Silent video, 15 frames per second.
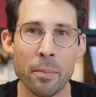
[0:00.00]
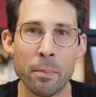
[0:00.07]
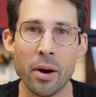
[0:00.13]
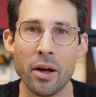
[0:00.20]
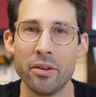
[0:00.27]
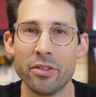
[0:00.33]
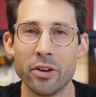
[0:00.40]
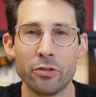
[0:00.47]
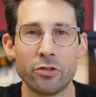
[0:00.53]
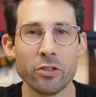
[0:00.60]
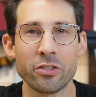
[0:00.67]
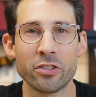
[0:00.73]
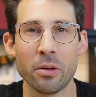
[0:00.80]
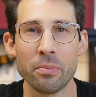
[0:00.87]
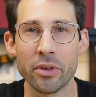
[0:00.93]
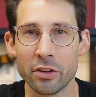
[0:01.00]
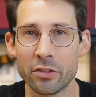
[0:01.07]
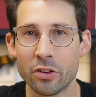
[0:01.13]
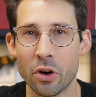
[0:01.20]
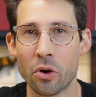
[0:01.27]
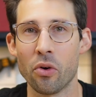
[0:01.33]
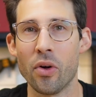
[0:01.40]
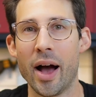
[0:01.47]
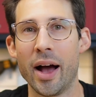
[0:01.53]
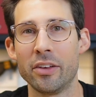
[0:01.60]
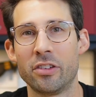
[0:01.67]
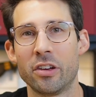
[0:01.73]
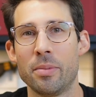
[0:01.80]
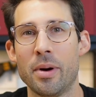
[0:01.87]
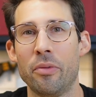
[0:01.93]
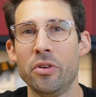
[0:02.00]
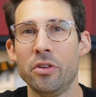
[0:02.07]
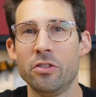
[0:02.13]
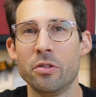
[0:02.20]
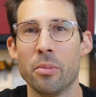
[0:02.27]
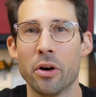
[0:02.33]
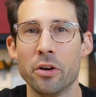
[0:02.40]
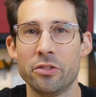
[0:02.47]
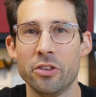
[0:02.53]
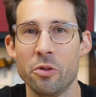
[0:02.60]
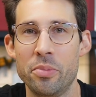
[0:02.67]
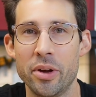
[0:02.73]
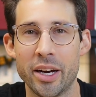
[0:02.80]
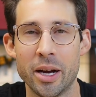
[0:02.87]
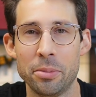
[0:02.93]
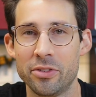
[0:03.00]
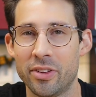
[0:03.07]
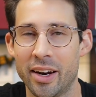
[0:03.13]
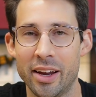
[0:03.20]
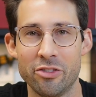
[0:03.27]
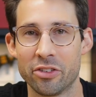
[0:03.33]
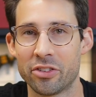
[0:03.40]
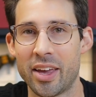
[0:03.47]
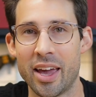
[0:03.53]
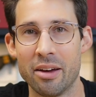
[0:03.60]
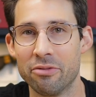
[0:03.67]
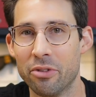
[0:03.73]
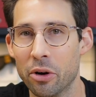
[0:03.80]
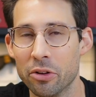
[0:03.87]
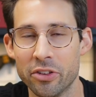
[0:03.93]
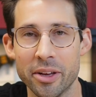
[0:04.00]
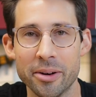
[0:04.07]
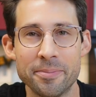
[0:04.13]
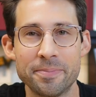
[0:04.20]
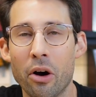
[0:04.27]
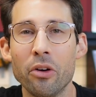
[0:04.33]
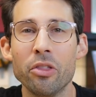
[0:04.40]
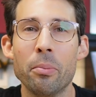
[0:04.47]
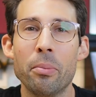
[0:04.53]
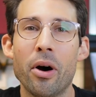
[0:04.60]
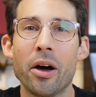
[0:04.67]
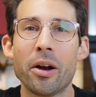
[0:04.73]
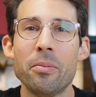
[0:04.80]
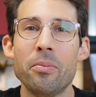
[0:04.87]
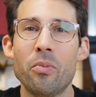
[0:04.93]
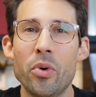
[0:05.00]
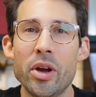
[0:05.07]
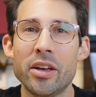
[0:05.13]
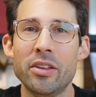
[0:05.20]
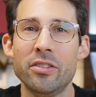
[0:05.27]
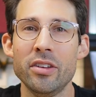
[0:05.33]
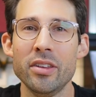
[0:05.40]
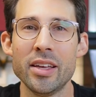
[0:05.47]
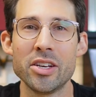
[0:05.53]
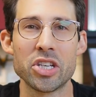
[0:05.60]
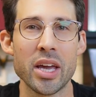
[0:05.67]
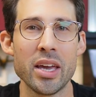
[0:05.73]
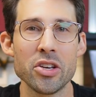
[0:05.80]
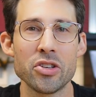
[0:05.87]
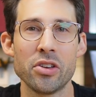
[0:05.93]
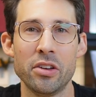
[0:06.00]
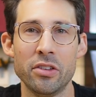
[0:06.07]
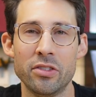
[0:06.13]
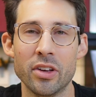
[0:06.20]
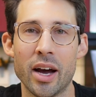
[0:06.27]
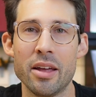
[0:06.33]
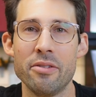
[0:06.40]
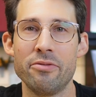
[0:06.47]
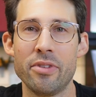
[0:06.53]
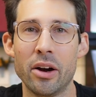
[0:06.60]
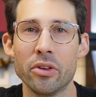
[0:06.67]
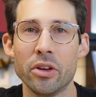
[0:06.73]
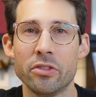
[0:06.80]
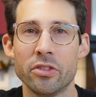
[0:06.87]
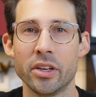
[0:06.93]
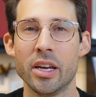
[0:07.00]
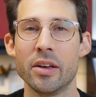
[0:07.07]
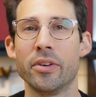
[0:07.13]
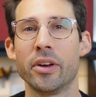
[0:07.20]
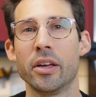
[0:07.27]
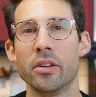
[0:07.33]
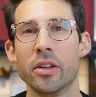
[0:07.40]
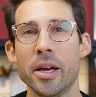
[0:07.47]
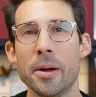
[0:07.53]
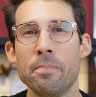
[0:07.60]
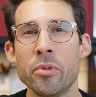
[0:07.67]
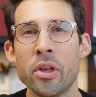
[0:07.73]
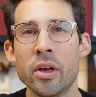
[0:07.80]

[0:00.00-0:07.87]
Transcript: But there's just something so classic about these DiMarzio pickups that I just can't fault it. On the bottom, we can see they changed the design fairly significantly.